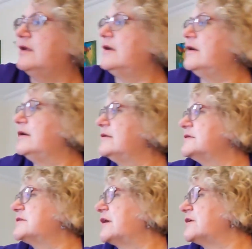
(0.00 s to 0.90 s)
and
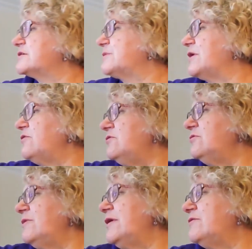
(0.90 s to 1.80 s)
it's saying its way
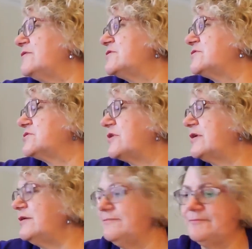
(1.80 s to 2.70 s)
all the way over to Australia,